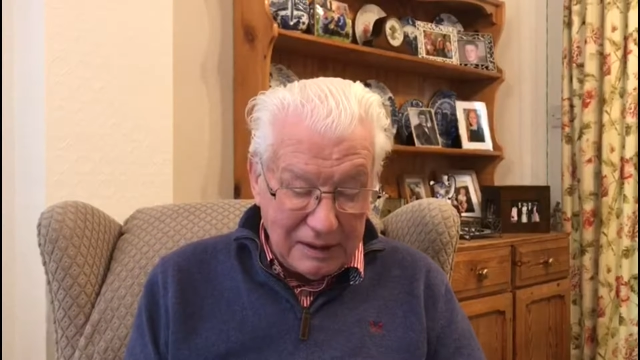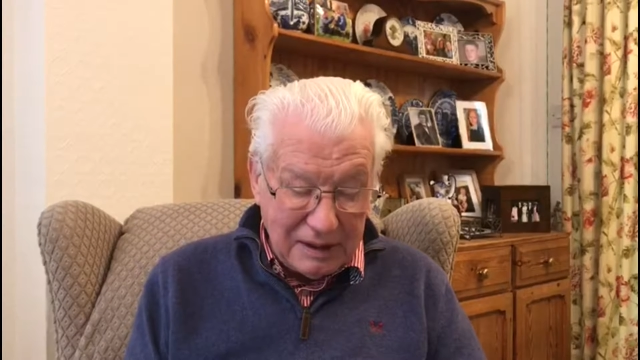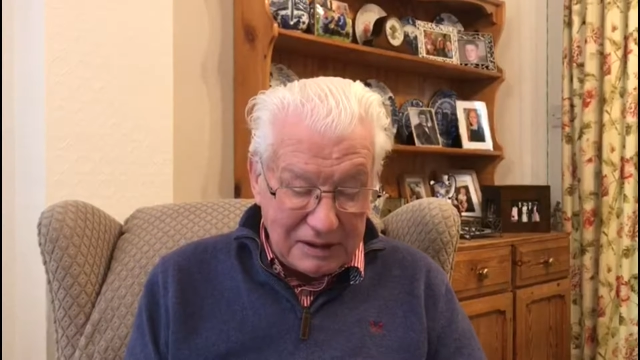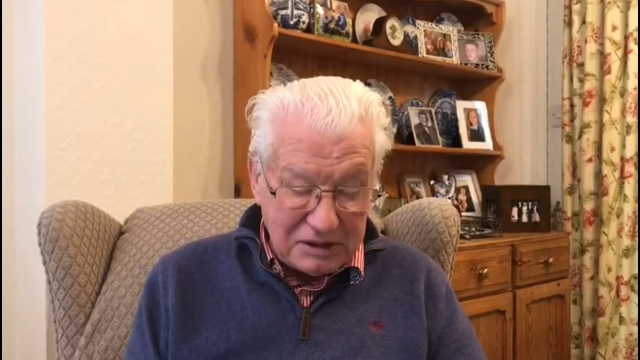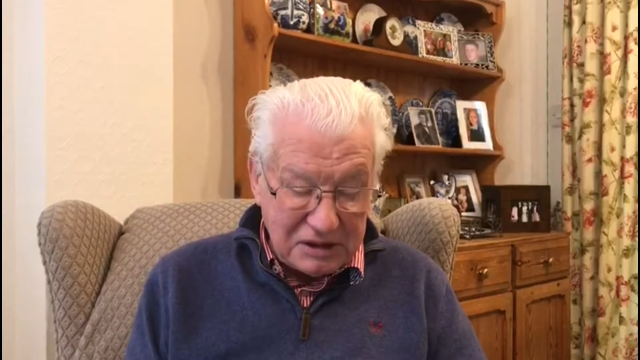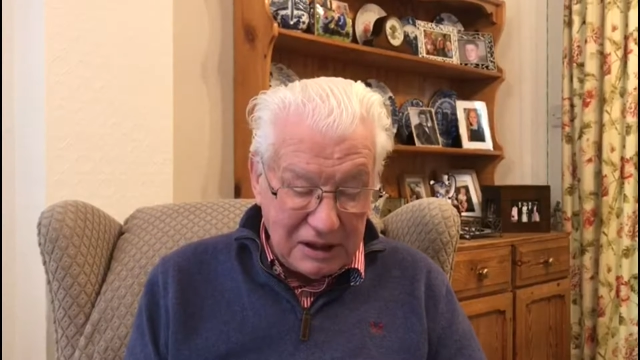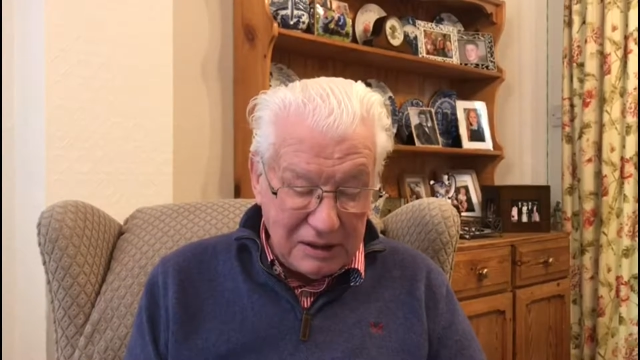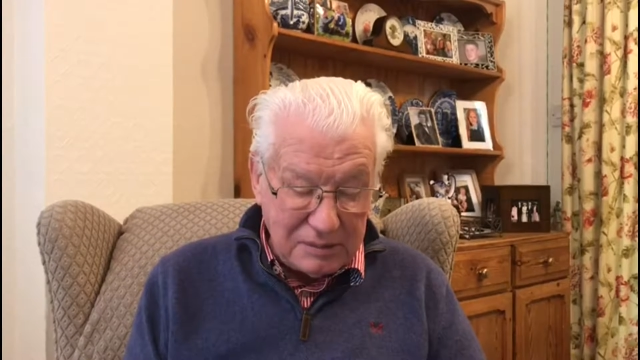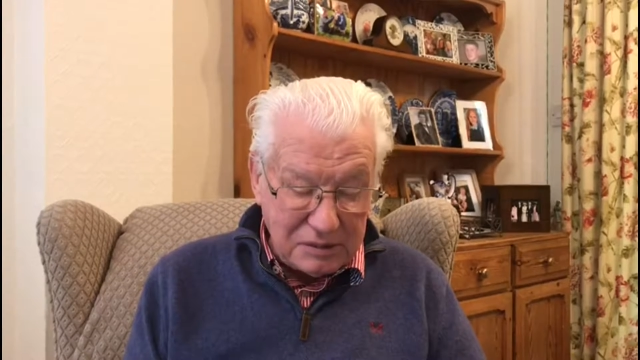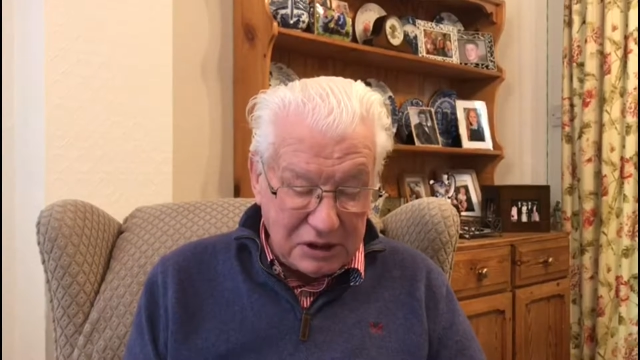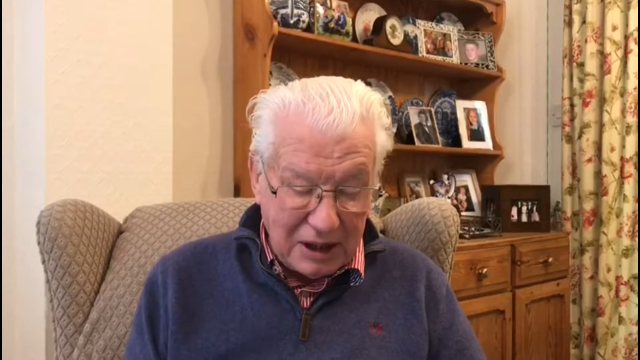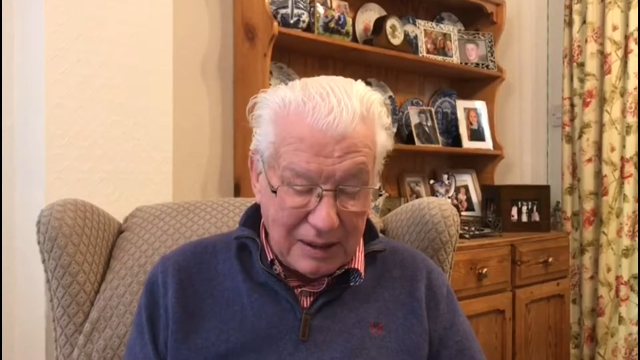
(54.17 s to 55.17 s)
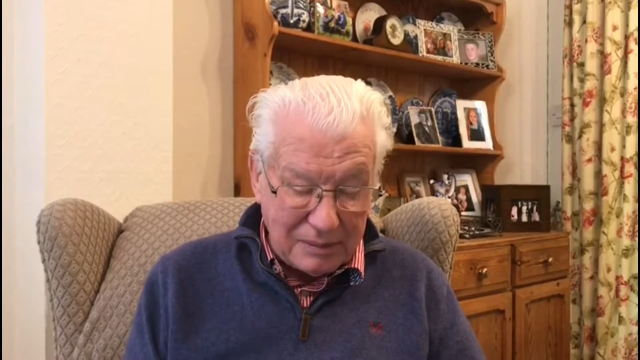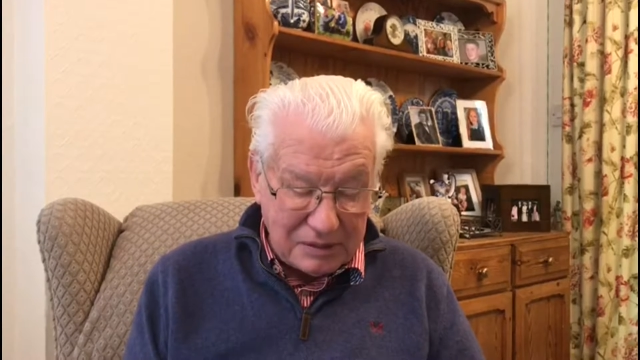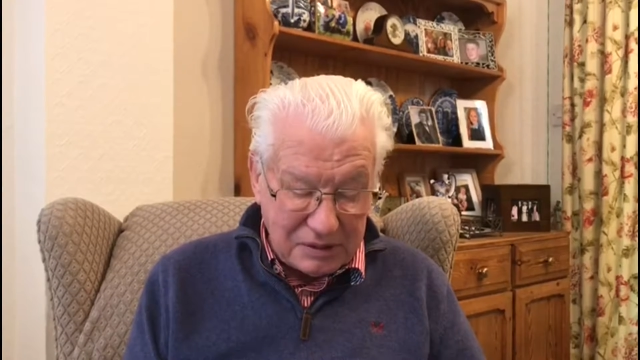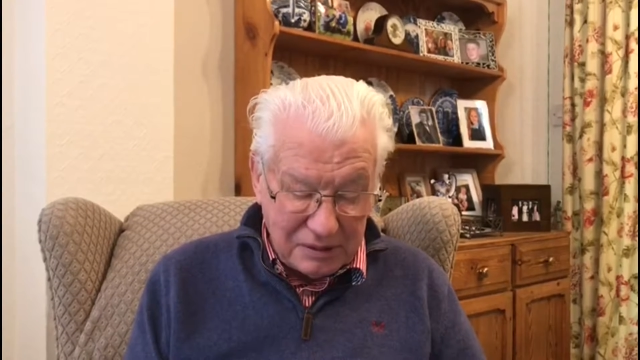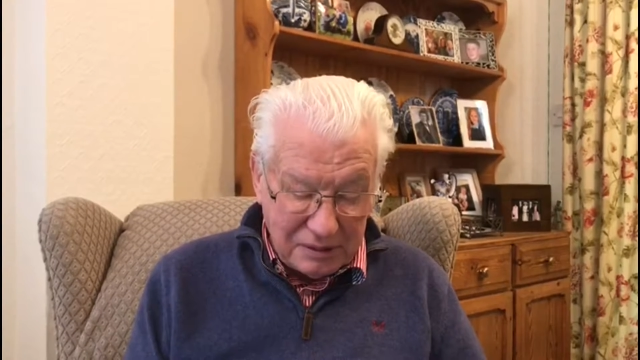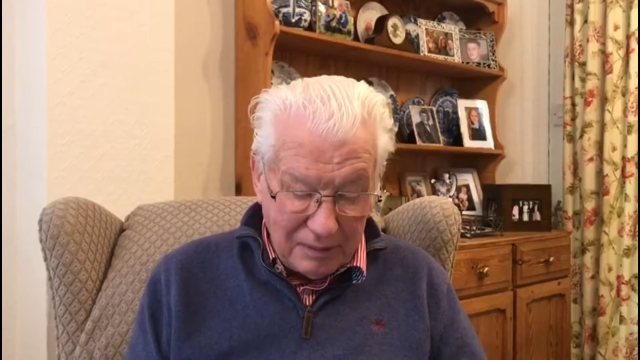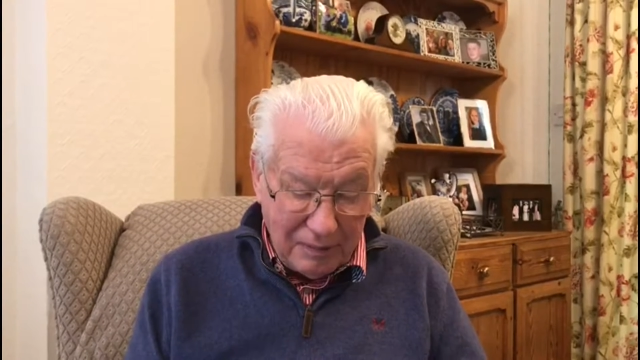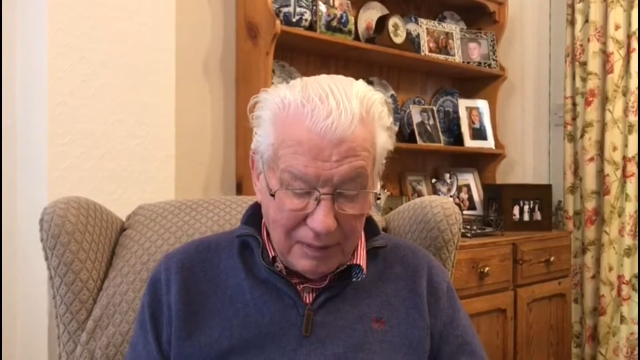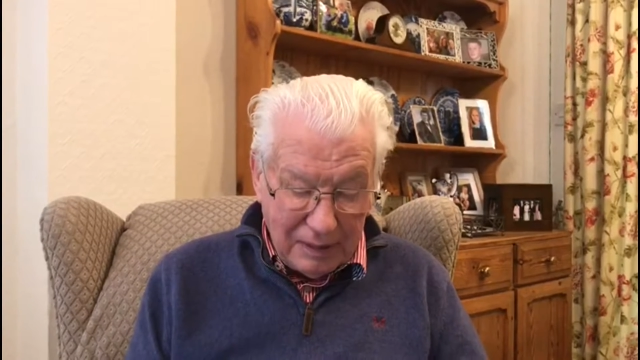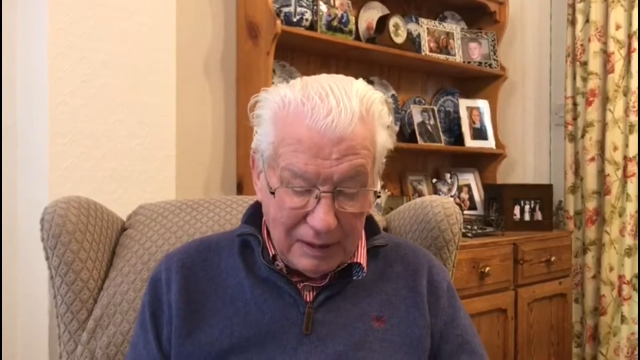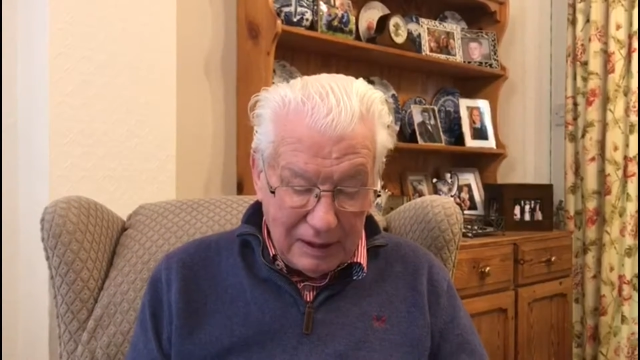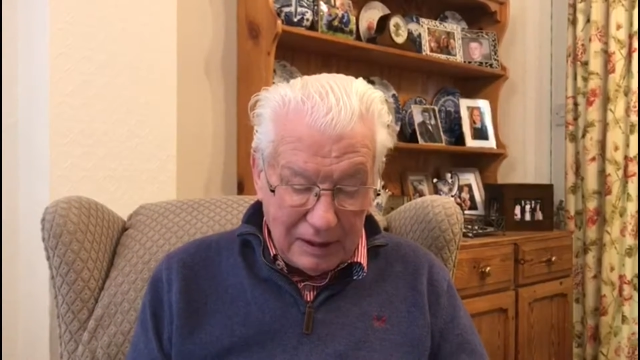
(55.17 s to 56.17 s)
that same chapter
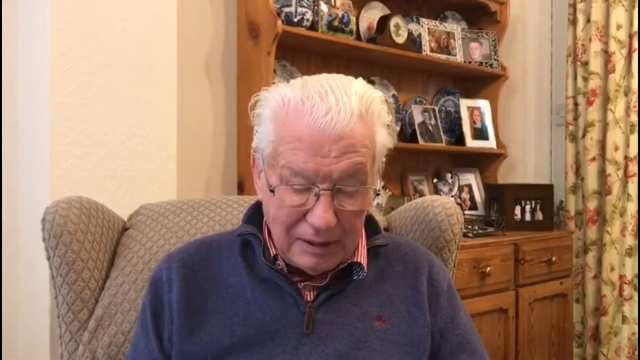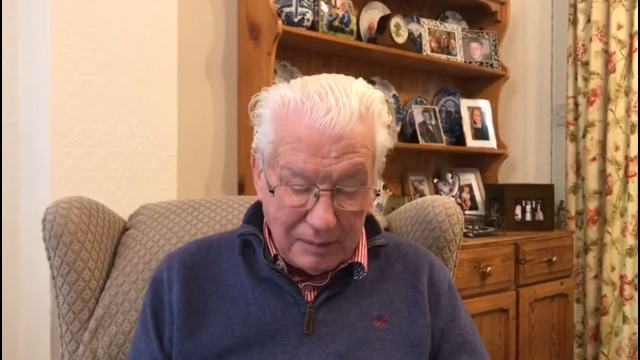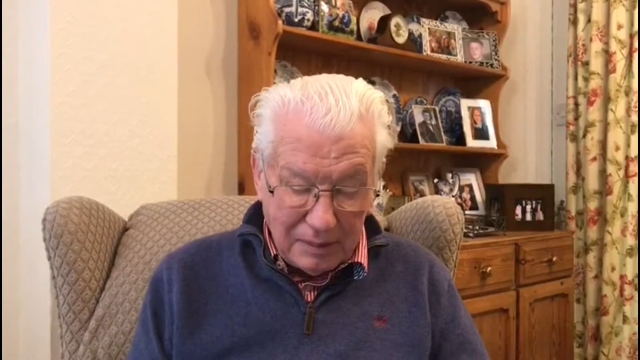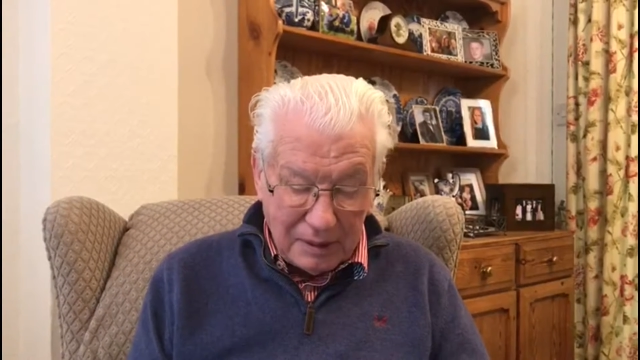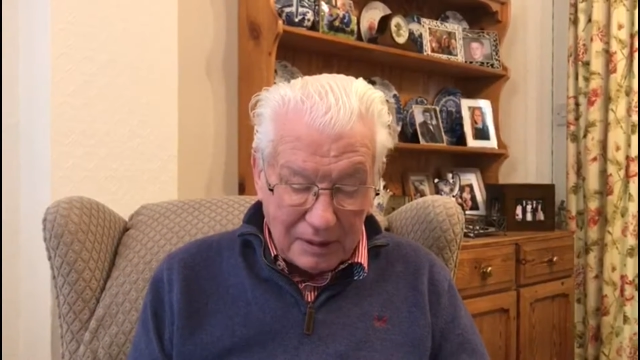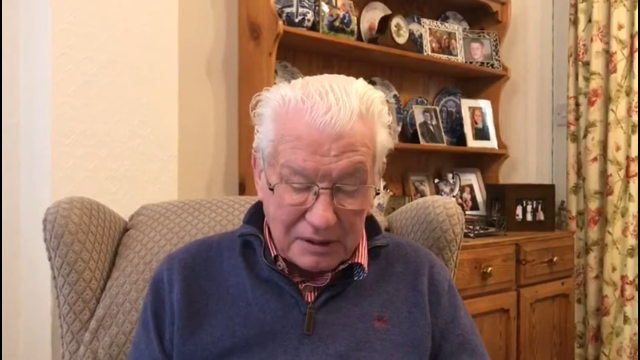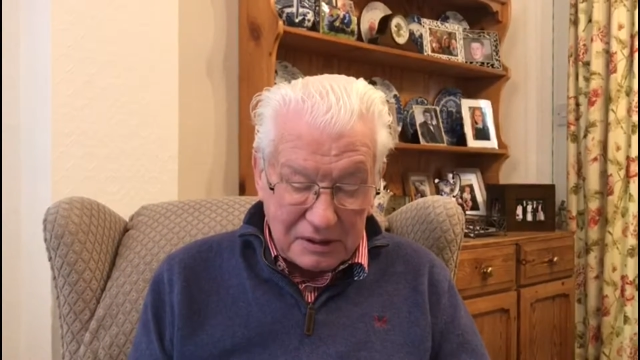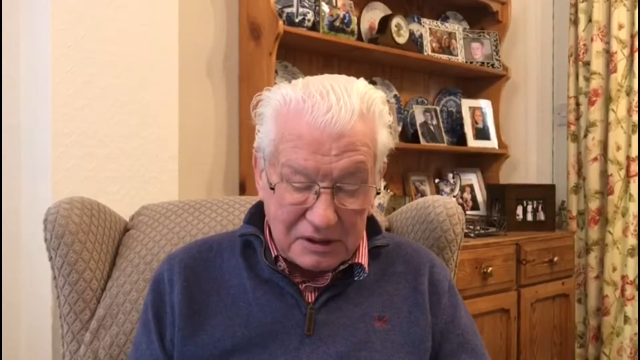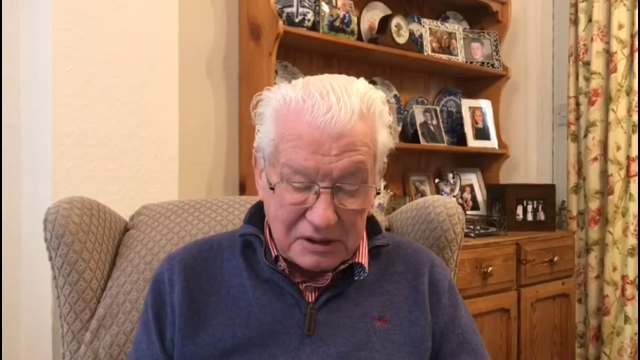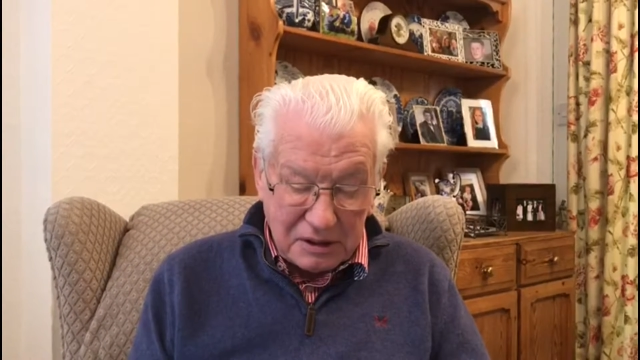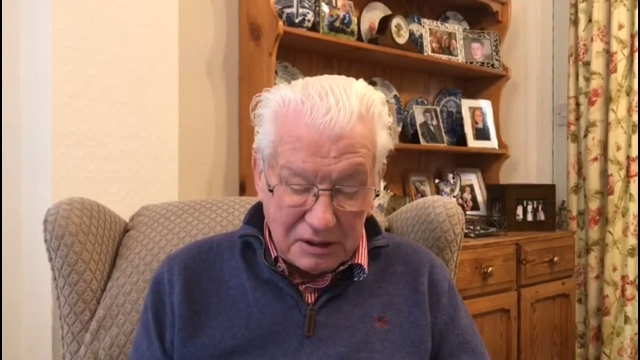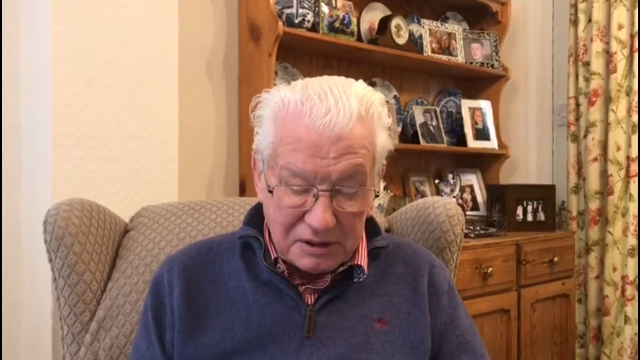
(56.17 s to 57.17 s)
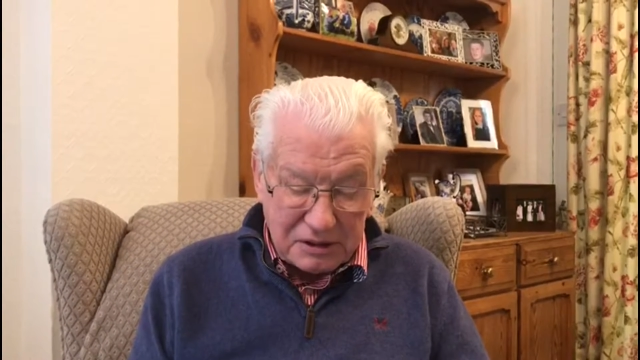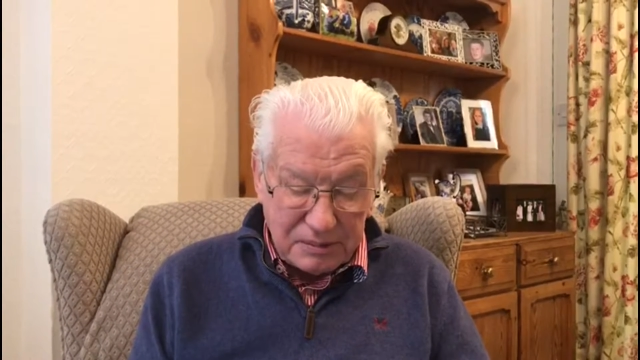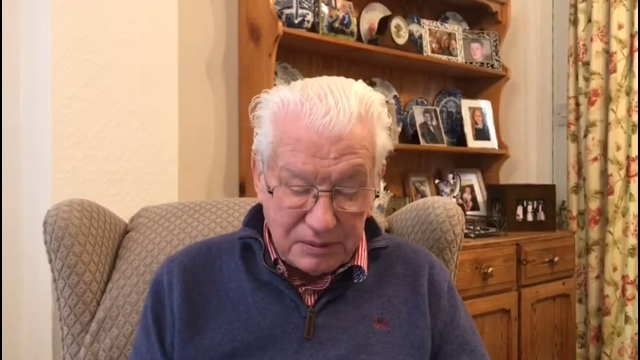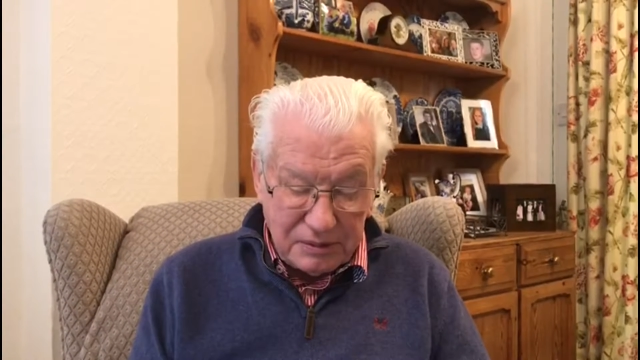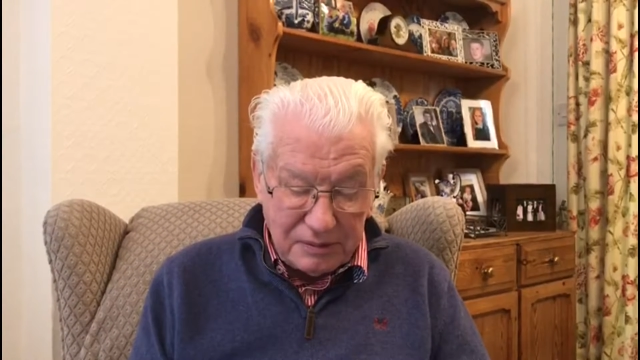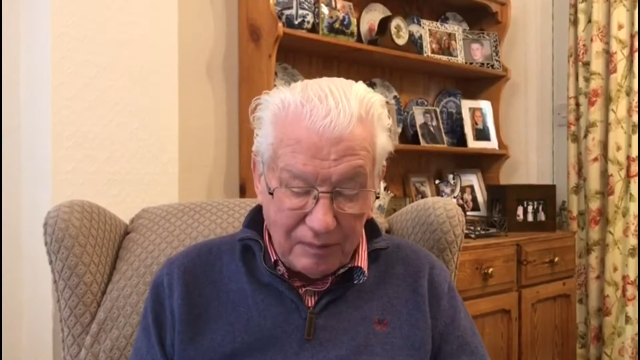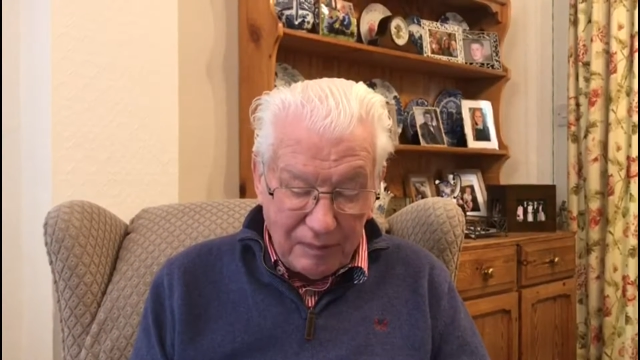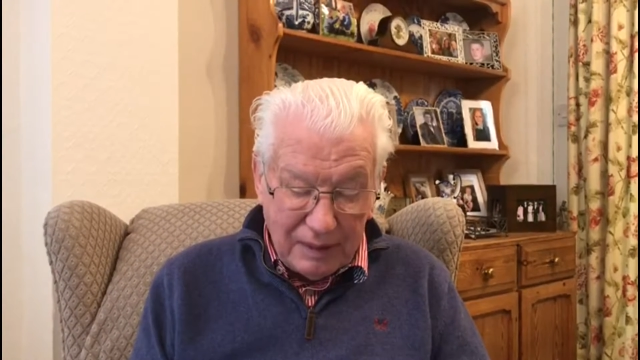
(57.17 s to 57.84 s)
in Mark's gospel,